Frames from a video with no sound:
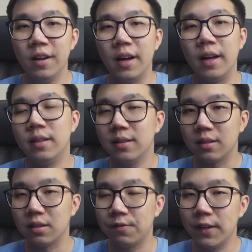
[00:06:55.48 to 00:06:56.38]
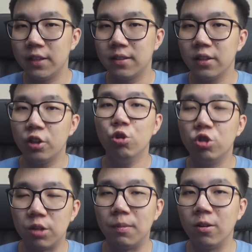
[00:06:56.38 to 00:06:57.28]
and this has faced
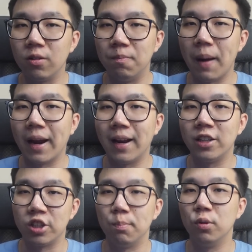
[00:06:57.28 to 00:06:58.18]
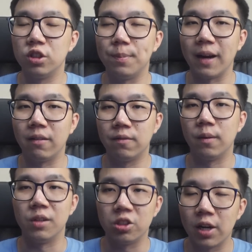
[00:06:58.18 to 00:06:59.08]
huge amount of backlash and pushback
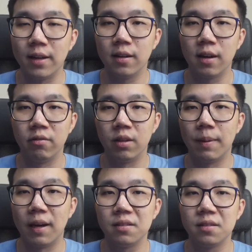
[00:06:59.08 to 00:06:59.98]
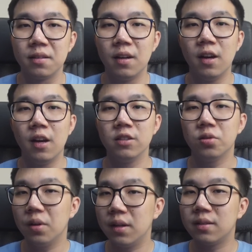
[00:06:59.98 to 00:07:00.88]
from the China counterparts.
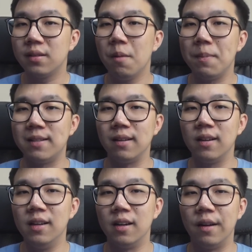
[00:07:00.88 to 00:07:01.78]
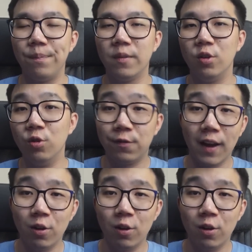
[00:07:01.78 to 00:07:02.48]
So it is now basically a you fly